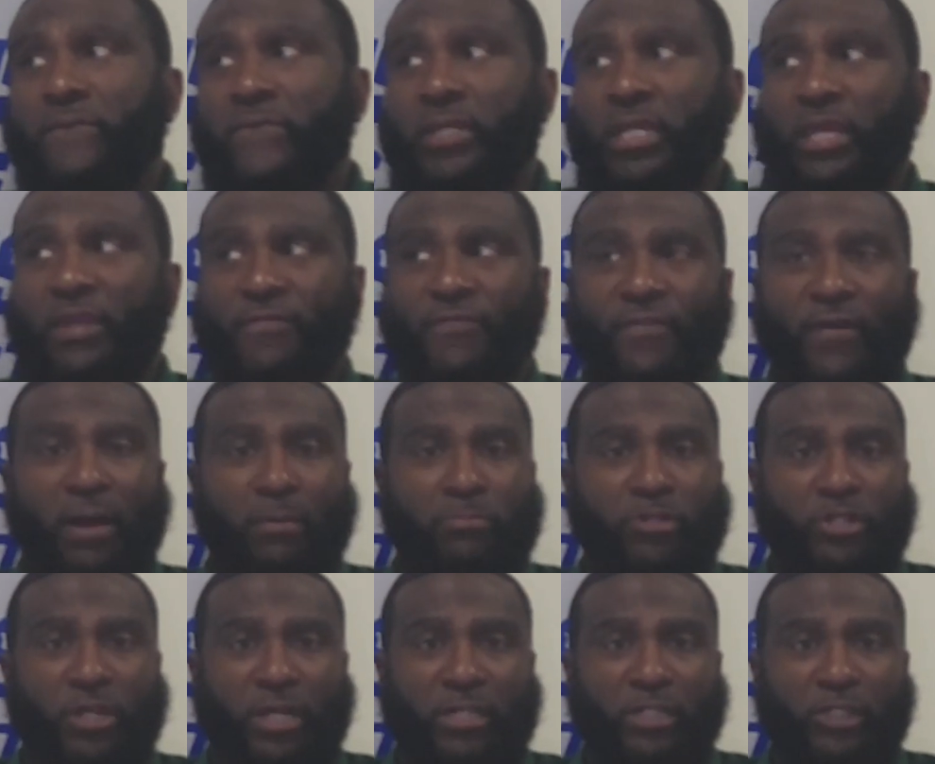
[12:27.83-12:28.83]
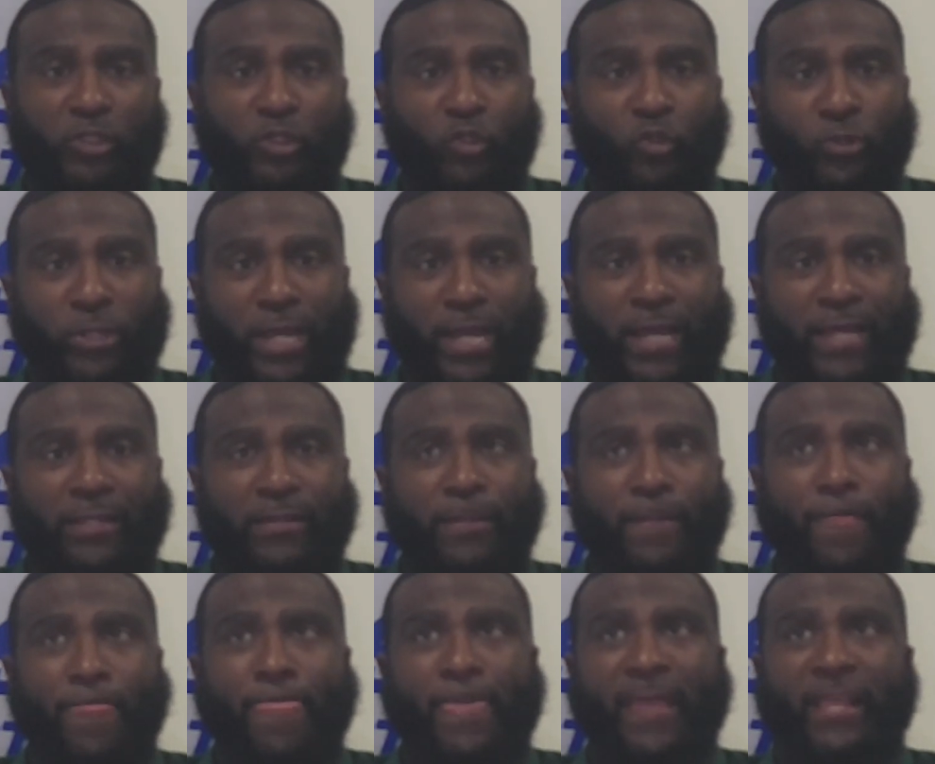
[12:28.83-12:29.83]
if I'm trying to do that,
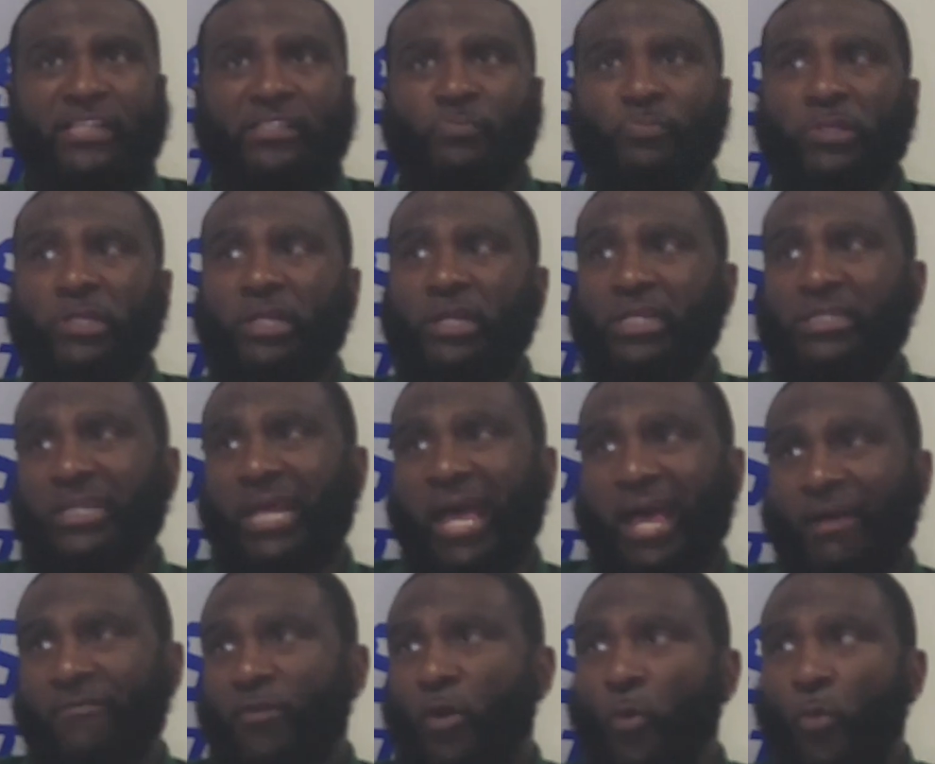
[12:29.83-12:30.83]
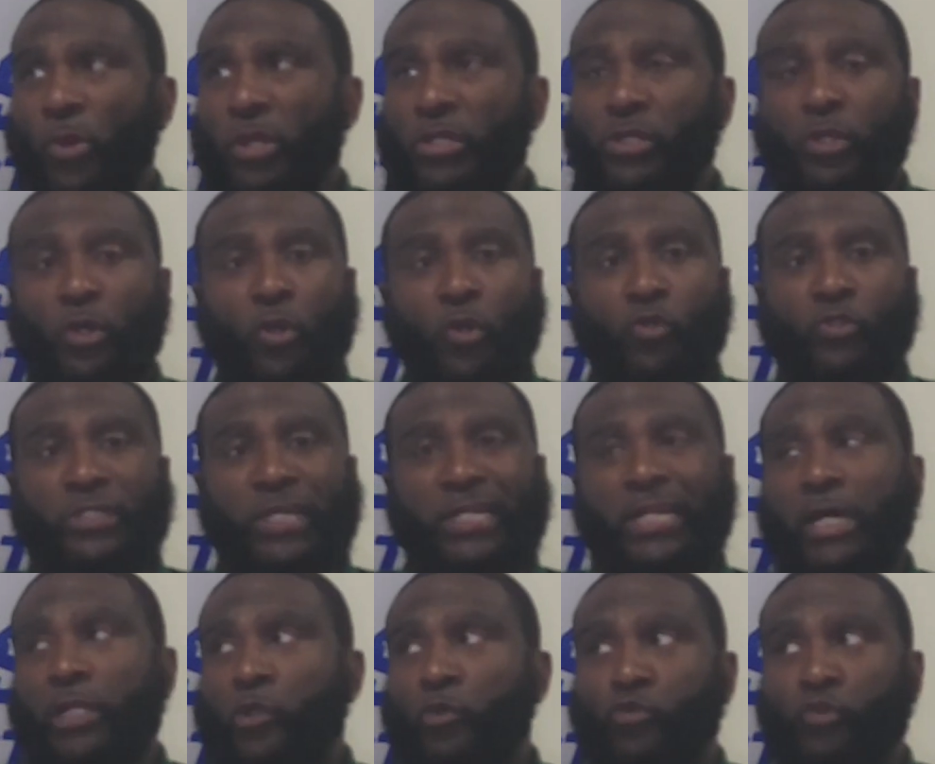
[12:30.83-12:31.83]
it's because I have a window that
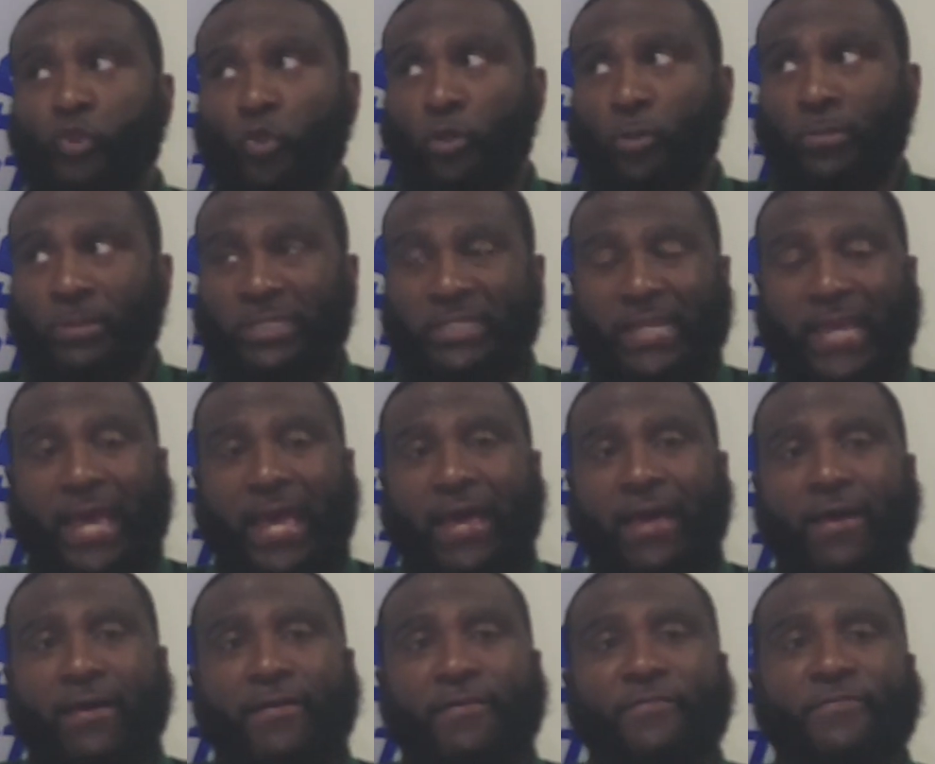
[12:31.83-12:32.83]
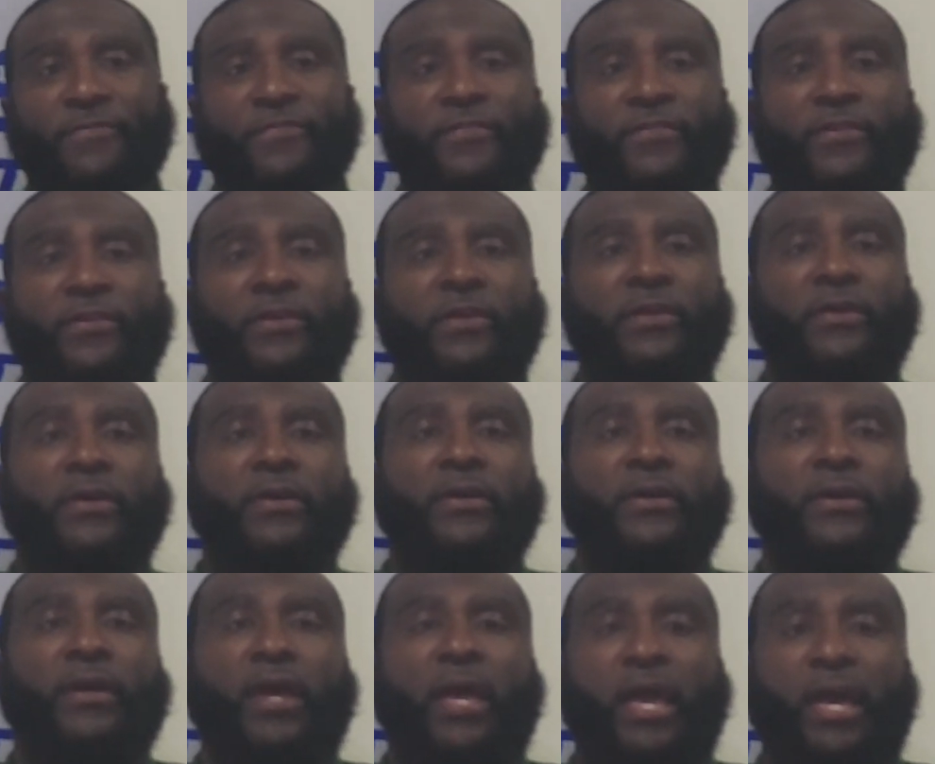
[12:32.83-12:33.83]
I don't normally have.
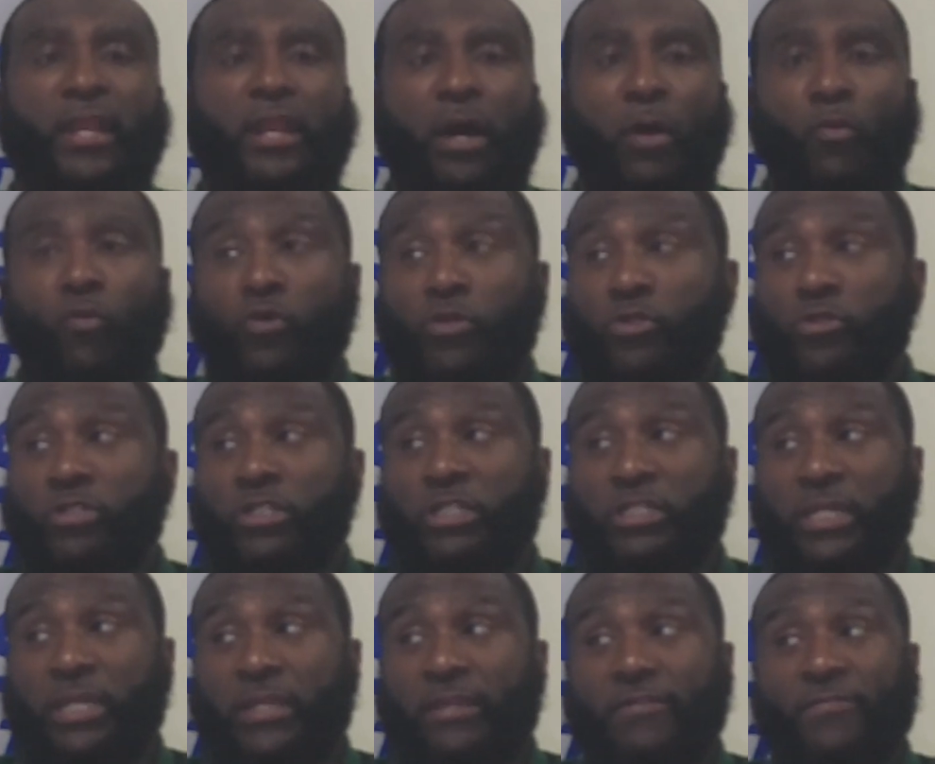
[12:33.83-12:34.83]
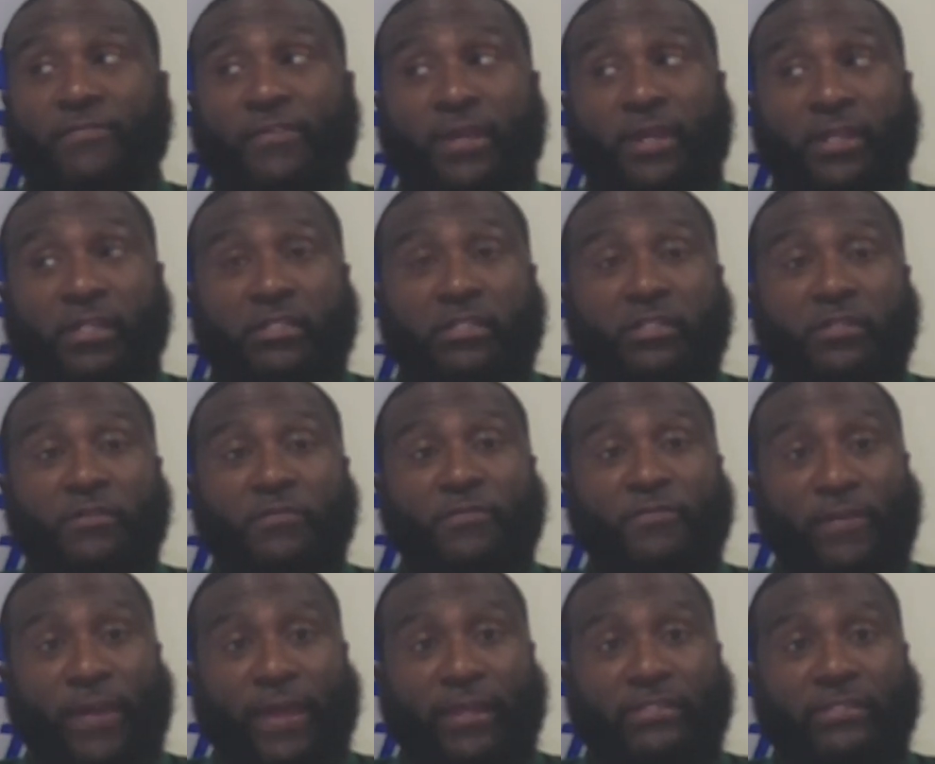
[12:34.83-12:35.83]
And I want you to take advantage of the
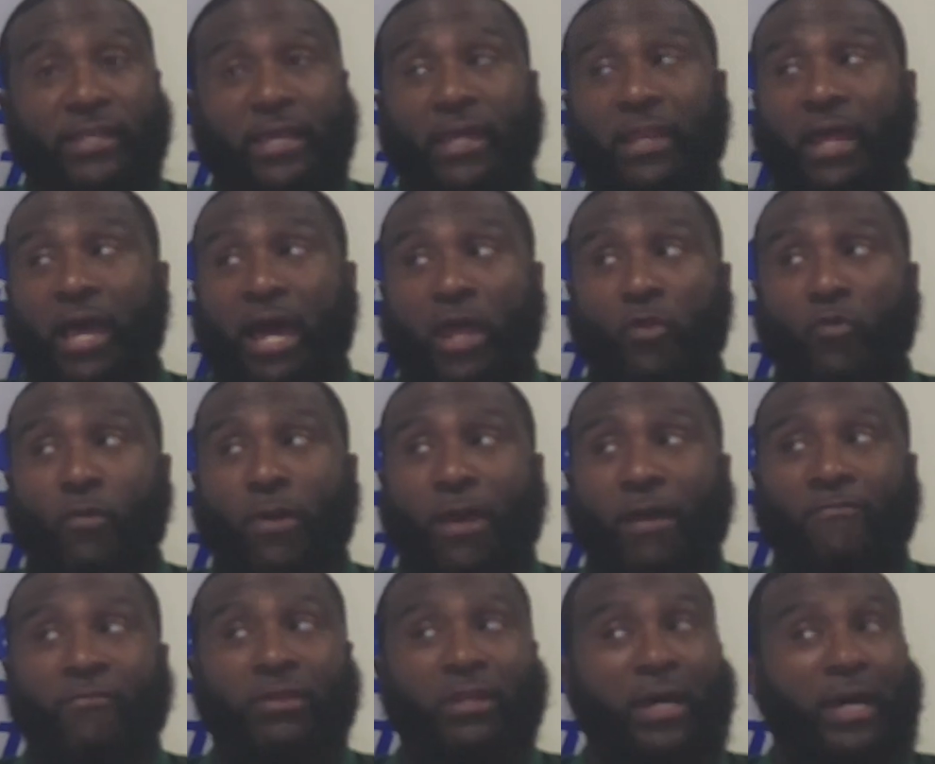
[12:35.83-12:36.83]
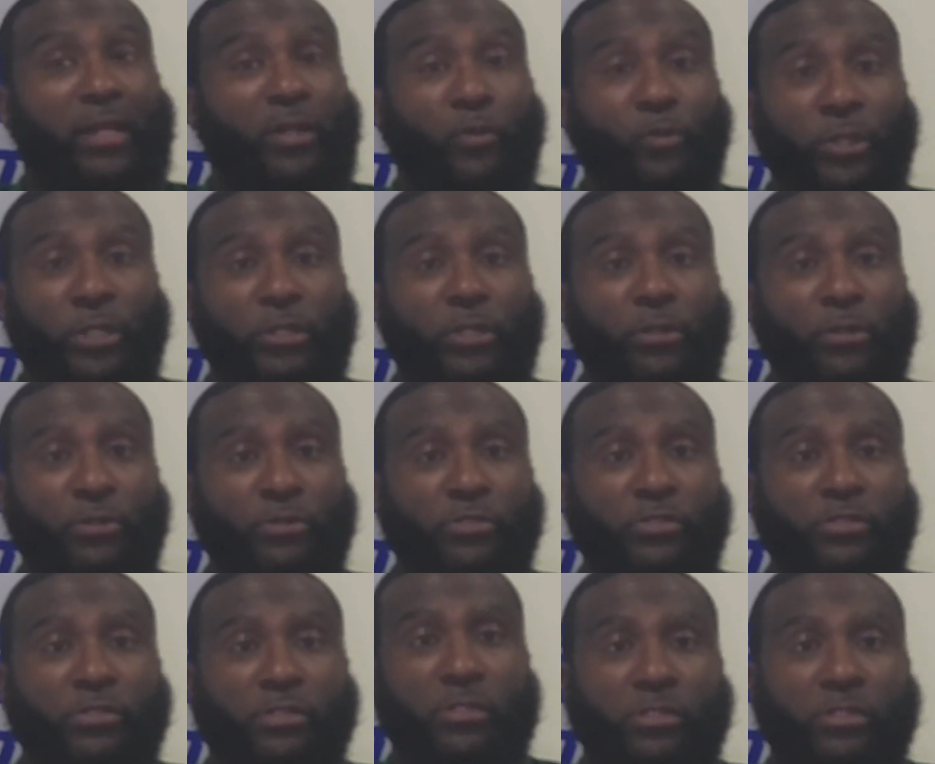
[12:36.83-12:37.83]
fact that I don't have a lot of
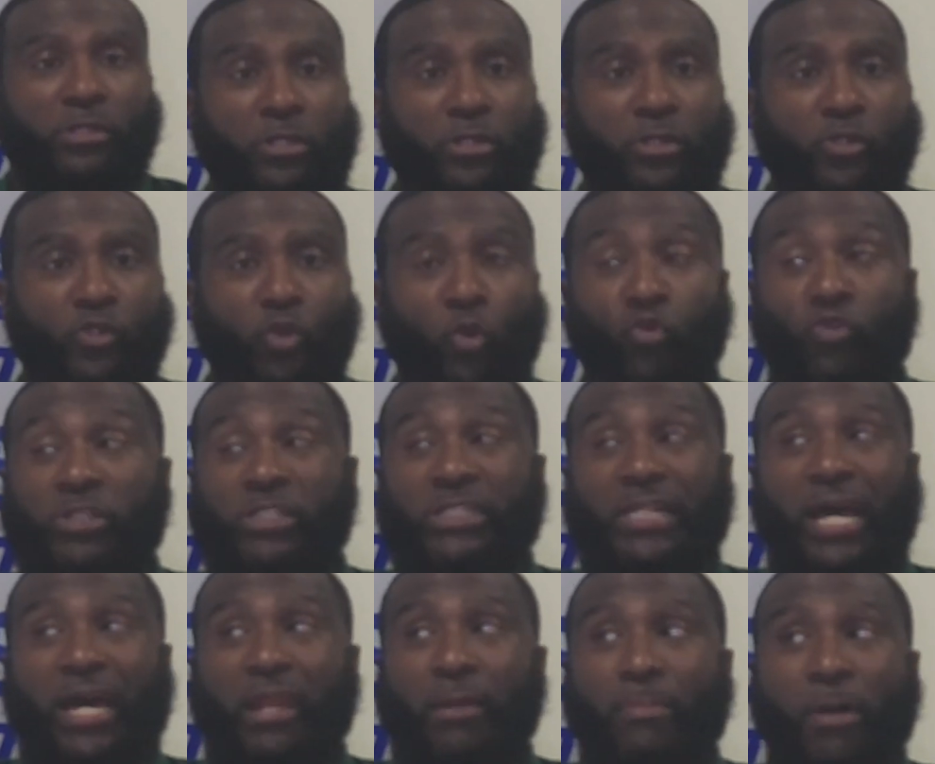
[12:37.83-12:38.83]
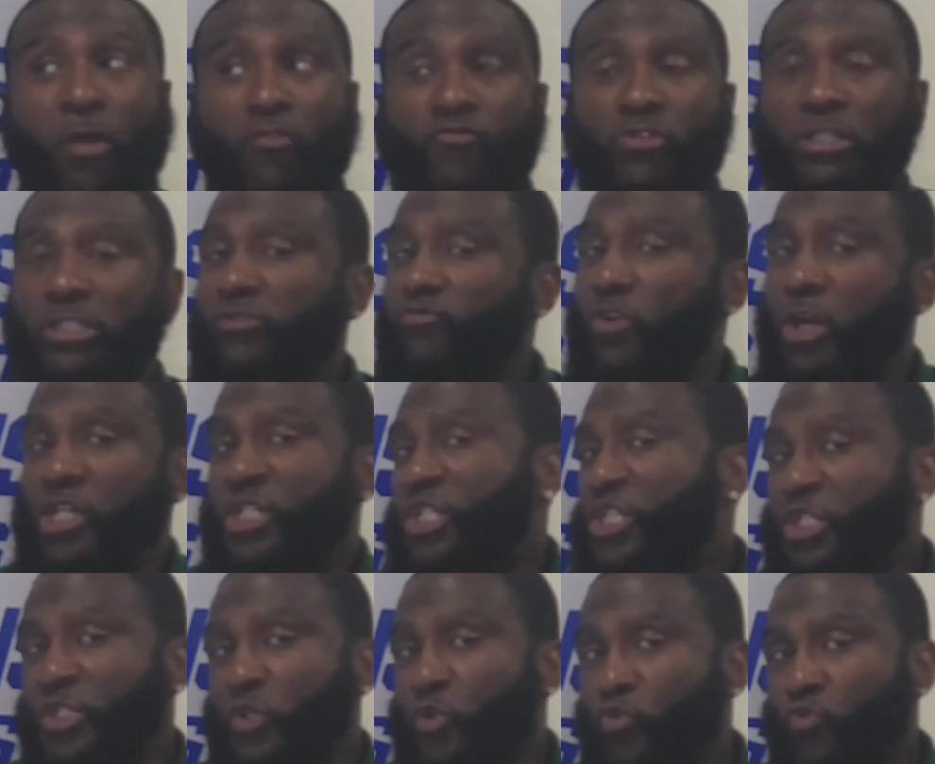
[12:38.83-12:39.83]
windows. So it's not about really
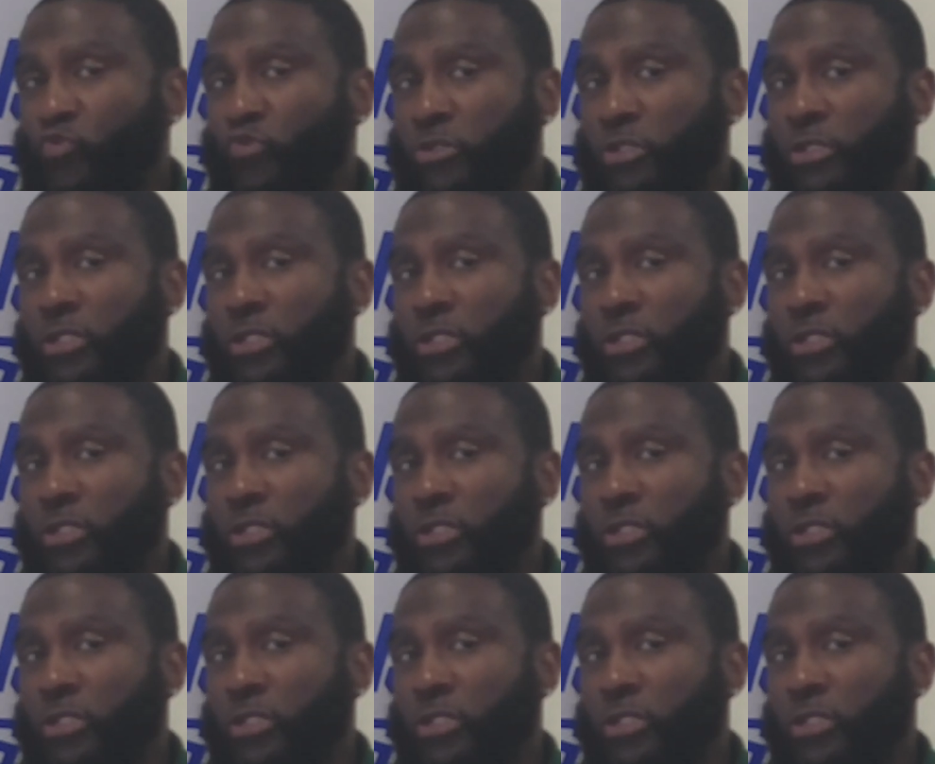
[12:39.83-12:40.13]
rushing you.